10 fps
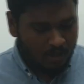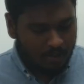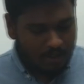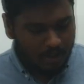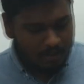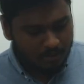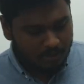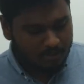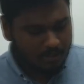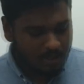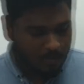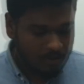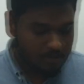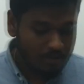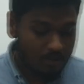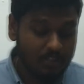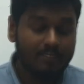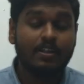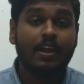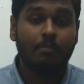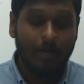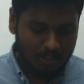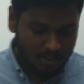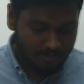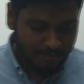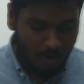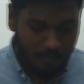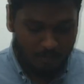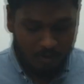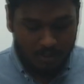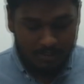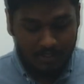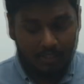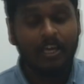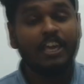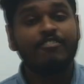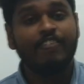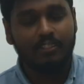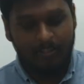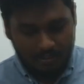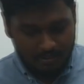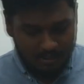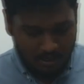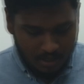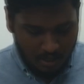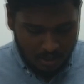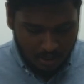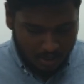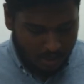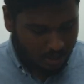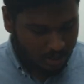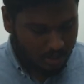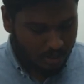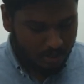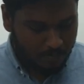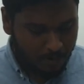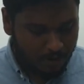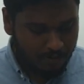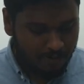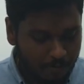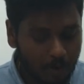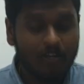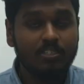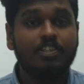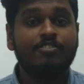Then the system also distract managers from noticing the key factors important for production